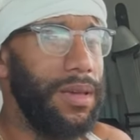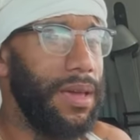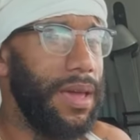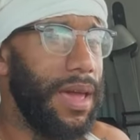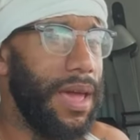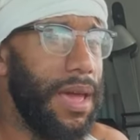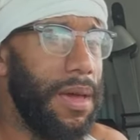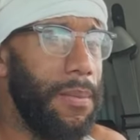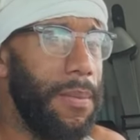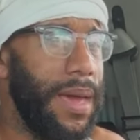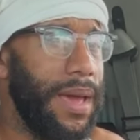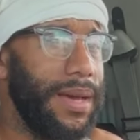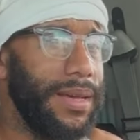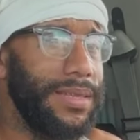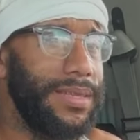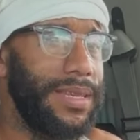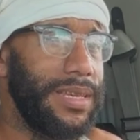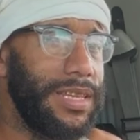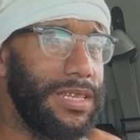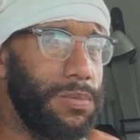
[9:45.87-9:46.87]
and make a
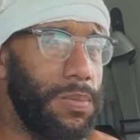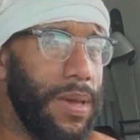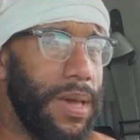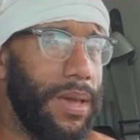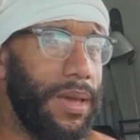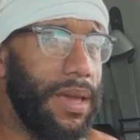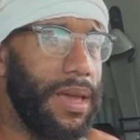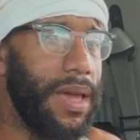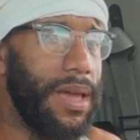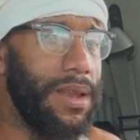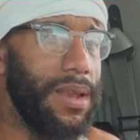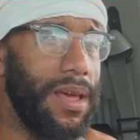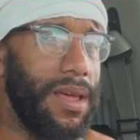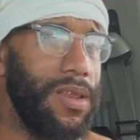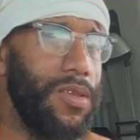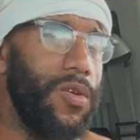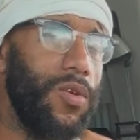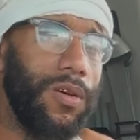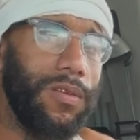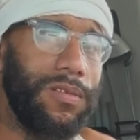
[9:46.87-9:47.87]
six pick, and
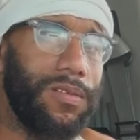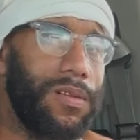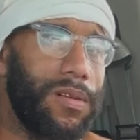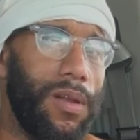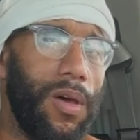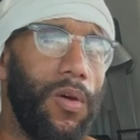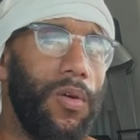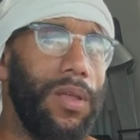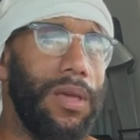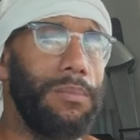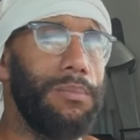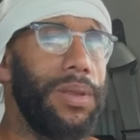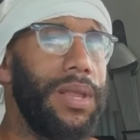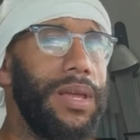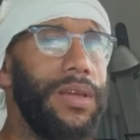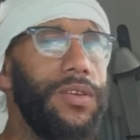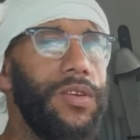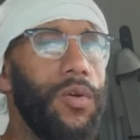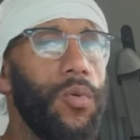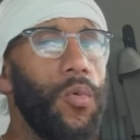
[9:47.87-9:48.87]
then you can slowly
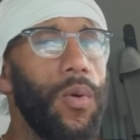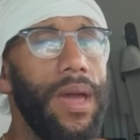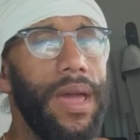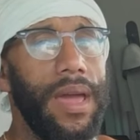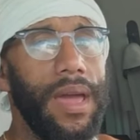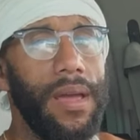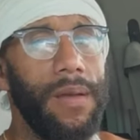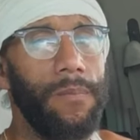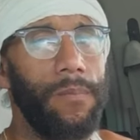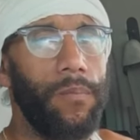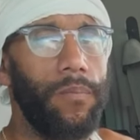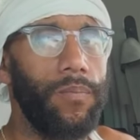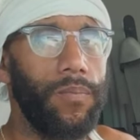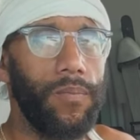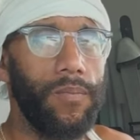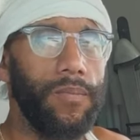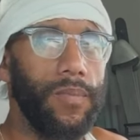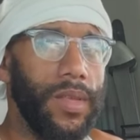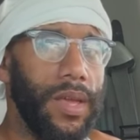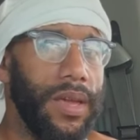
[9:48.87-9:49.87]
bleed your way
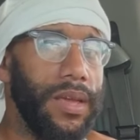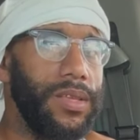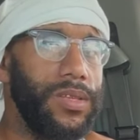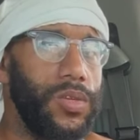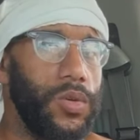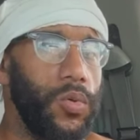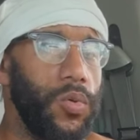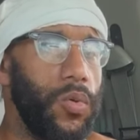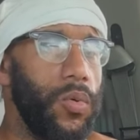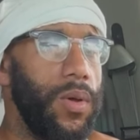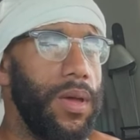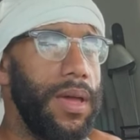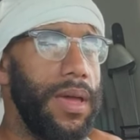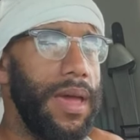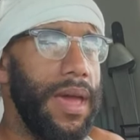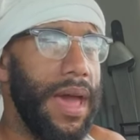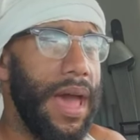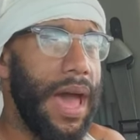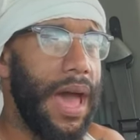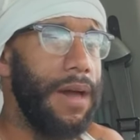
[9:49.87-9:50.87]
into
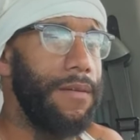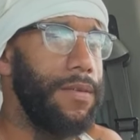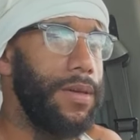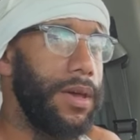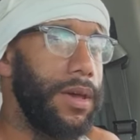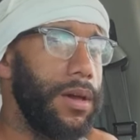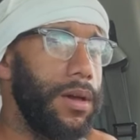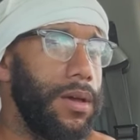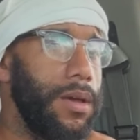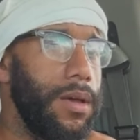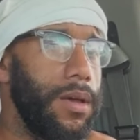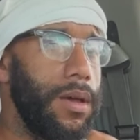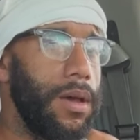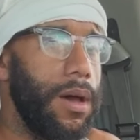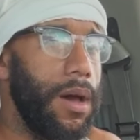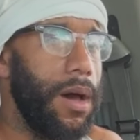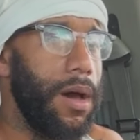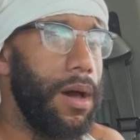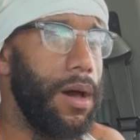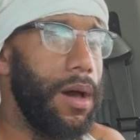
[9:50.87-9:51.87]
having
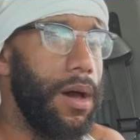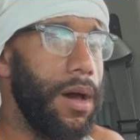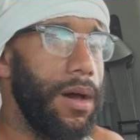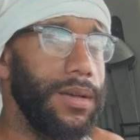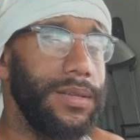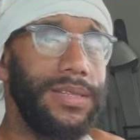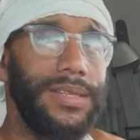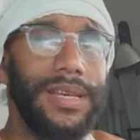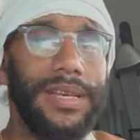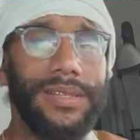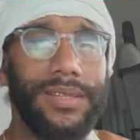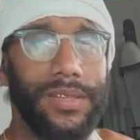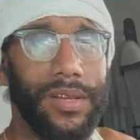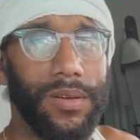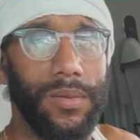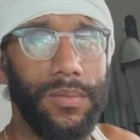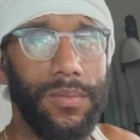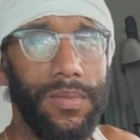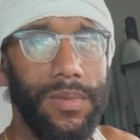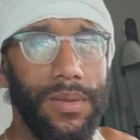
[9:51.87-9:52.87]
a
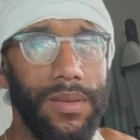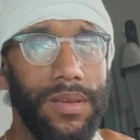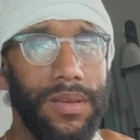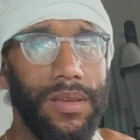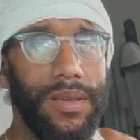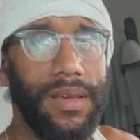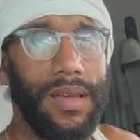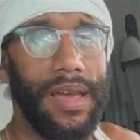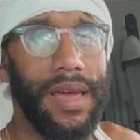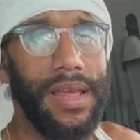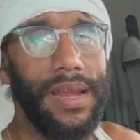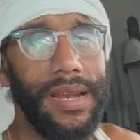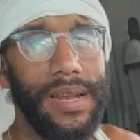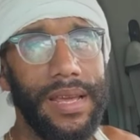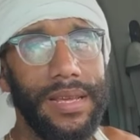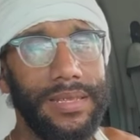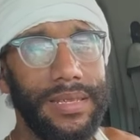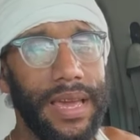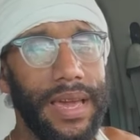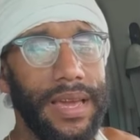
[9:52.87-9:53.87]
system, and in
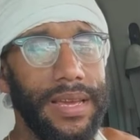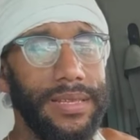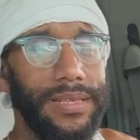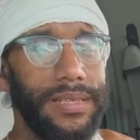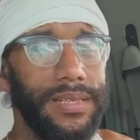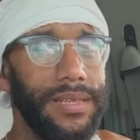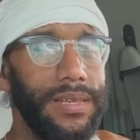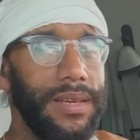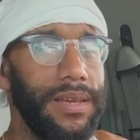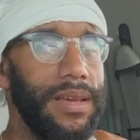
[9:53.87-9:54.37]
this case,